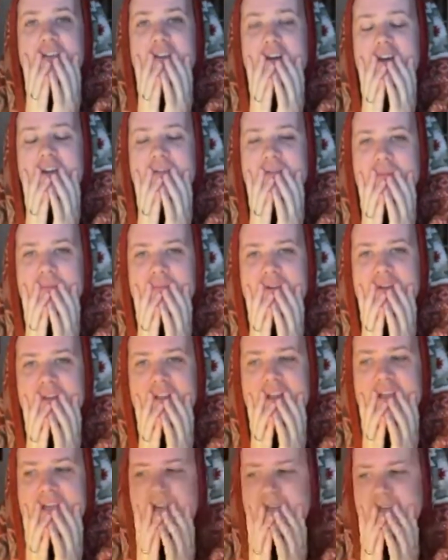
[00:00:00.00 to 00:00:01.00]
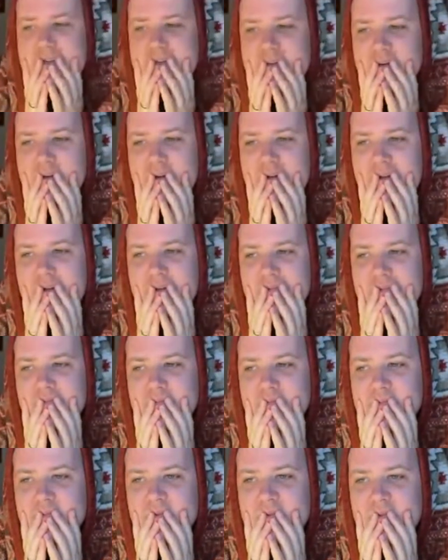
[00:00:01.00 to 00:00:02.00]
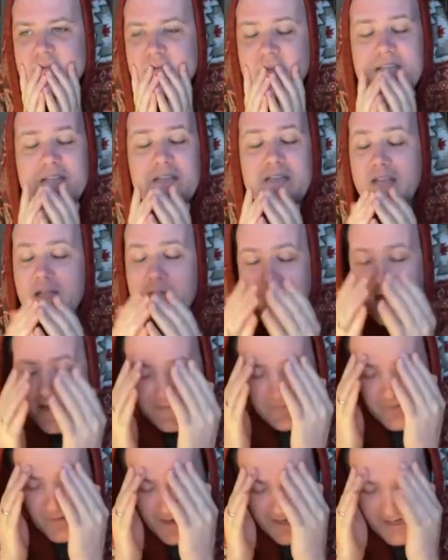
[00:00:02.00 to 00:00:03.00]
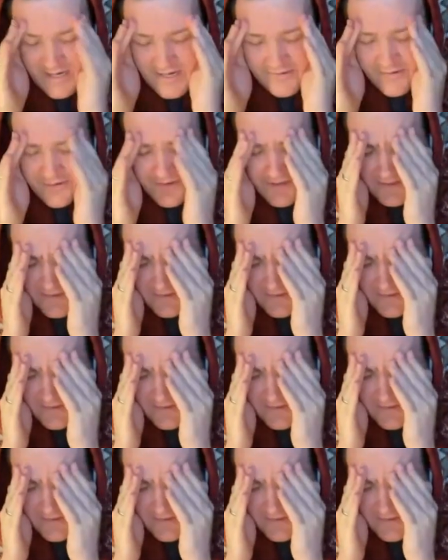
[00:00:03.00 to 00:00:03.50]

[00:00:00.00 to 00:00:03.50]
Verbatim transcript: guy from Berlin who I, I needed to get back to about another thing, a